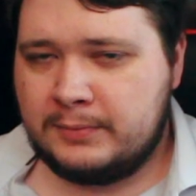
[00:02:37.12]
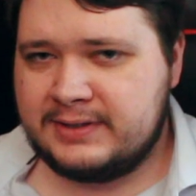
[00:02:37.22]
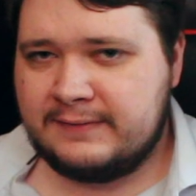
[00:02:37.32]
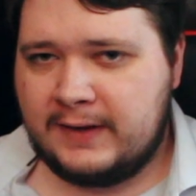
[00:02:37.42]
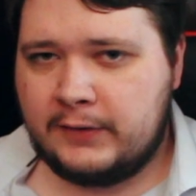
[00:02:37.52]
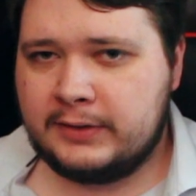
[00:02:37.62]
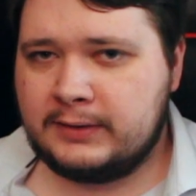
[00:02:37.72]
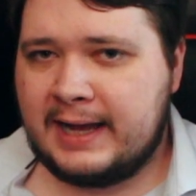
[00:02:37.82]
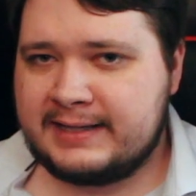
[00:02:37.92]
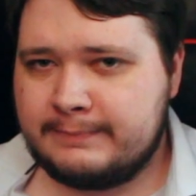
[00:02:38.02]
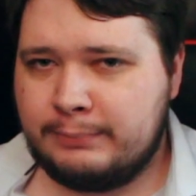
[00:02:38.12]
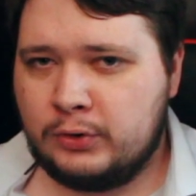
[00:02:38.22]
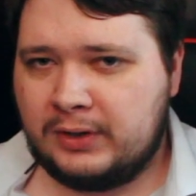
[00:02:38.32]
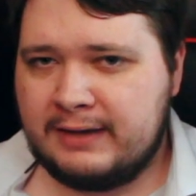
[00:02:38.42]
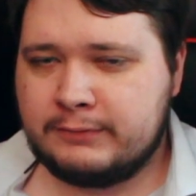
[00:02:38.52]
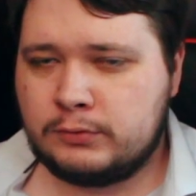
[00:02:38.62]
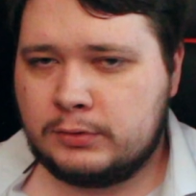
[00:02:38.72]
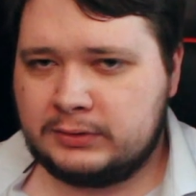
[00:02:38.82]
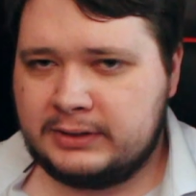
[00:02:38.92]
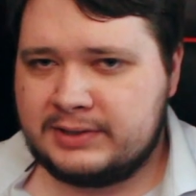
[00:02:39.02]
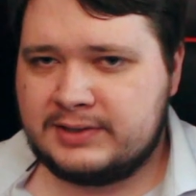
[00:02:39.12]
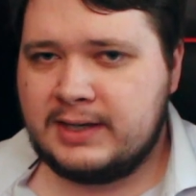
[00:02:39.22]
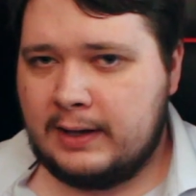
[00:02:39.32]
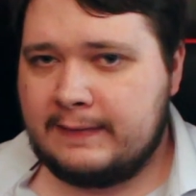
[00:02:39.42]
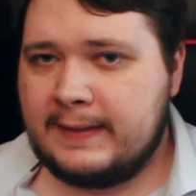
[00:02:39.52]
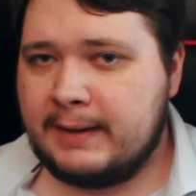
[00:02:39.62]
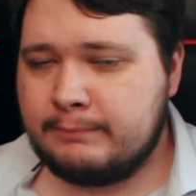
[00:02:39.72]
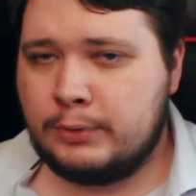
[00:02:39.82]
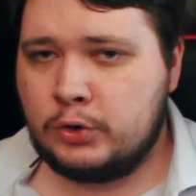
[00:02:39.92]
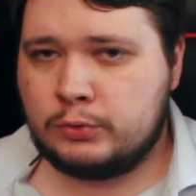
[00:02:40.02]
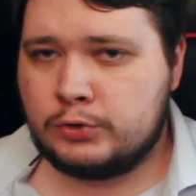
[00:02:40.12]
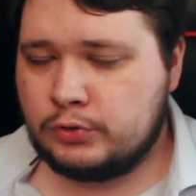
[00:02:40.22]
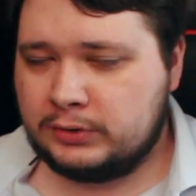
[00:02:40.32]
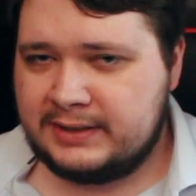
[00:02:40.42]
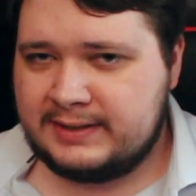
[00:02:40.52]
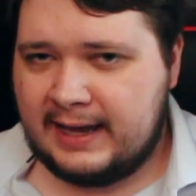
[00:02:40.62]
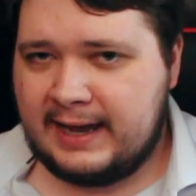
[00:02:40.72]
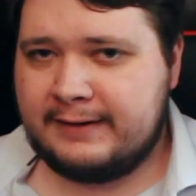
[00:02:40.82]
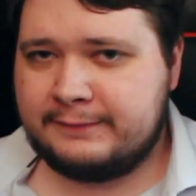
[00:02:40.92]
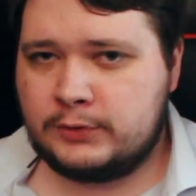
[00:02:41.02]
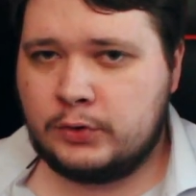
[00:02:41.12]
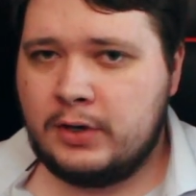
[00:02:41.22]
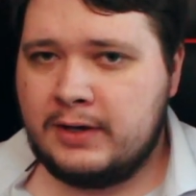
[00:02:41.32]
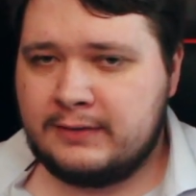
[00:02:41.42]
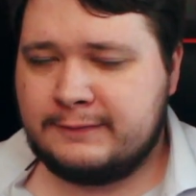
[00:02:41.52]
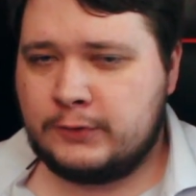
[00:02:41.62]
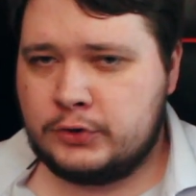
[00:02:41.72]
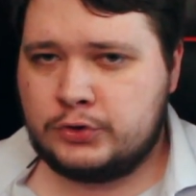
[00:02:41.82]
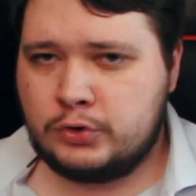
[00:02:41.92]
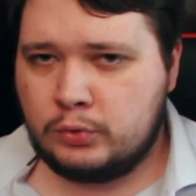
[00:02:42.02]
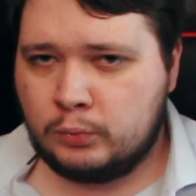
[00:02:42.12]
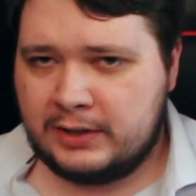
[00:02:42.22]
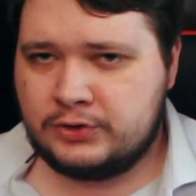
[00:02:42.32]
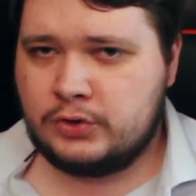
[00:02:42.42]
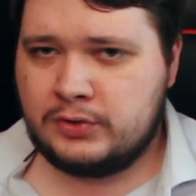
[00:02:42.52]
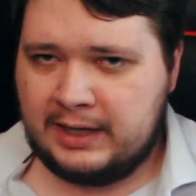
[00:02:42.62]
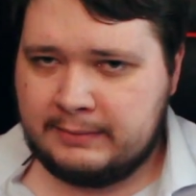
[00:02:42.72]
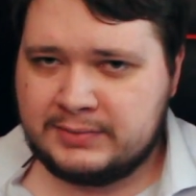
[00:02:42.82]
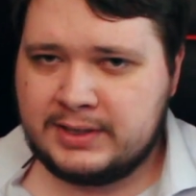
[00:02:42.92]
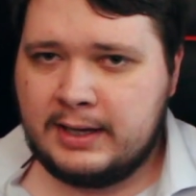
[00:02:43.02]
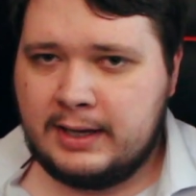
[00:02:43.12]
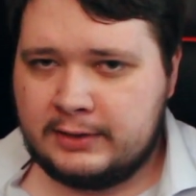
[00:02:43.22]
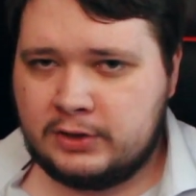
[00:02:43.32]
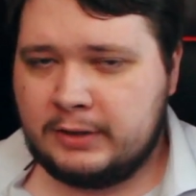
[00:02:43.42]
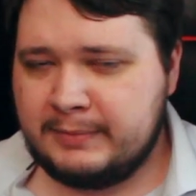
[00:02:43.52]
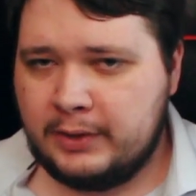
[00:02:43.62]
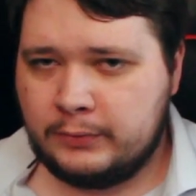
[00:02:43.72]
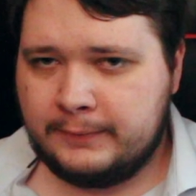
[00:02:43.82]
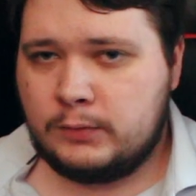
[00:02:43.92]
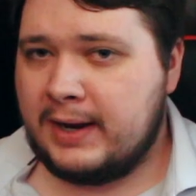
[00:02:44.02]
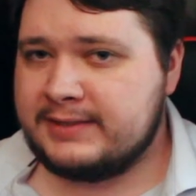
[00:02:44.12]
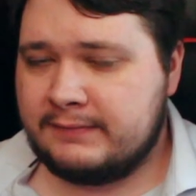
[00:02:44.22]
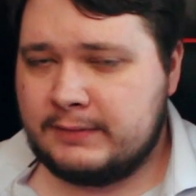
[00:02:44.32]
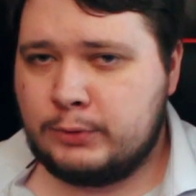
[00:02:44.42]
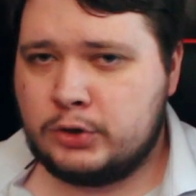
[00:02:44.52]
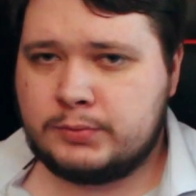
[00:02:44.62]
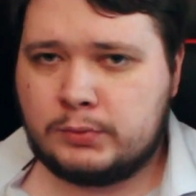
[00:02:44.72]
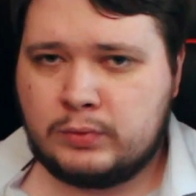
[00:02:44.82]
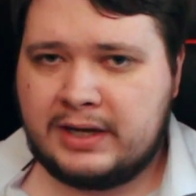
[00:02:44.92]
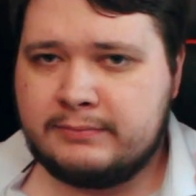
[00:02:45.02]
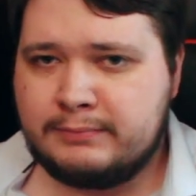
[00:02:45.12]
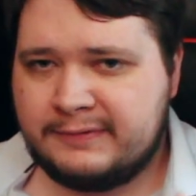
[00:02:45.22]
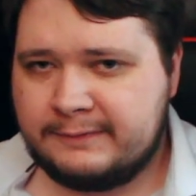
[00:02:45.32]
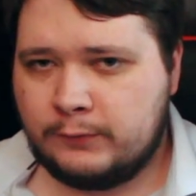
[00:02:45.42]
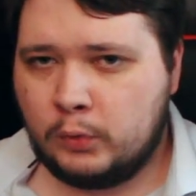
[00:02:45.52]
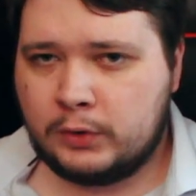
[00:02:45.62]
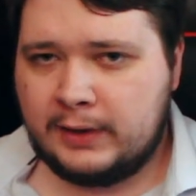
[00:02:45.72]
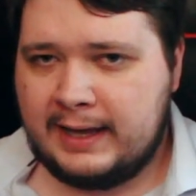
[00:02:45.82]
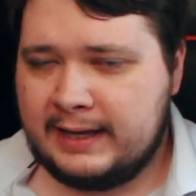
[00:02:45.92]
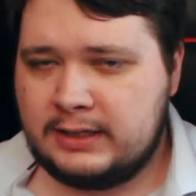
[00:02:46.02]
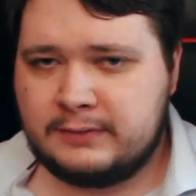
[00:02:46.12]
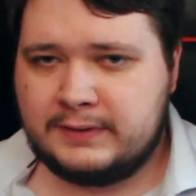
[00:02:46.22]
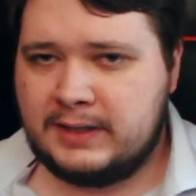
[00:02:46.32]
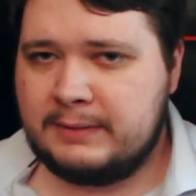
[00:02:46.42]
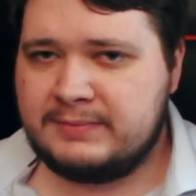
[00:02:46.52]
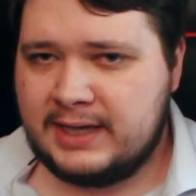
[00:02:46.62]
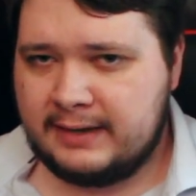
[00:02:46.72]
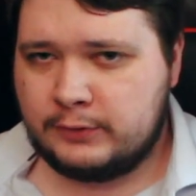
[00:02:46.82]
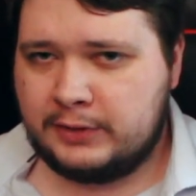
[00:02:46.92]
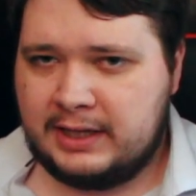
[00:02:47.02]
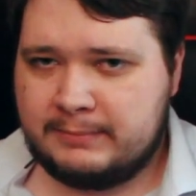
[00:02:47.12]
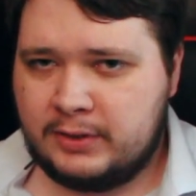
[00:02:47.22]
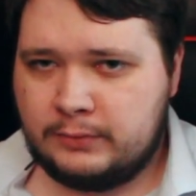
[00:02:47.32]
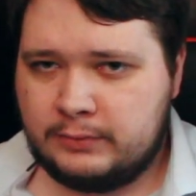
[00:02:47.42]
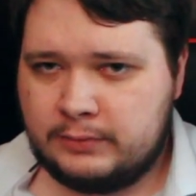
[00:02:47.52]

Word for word: was the very last book ever released, and that book was released after the first two Witcher games had come out. The rest of the books were written before any of the games ever came out.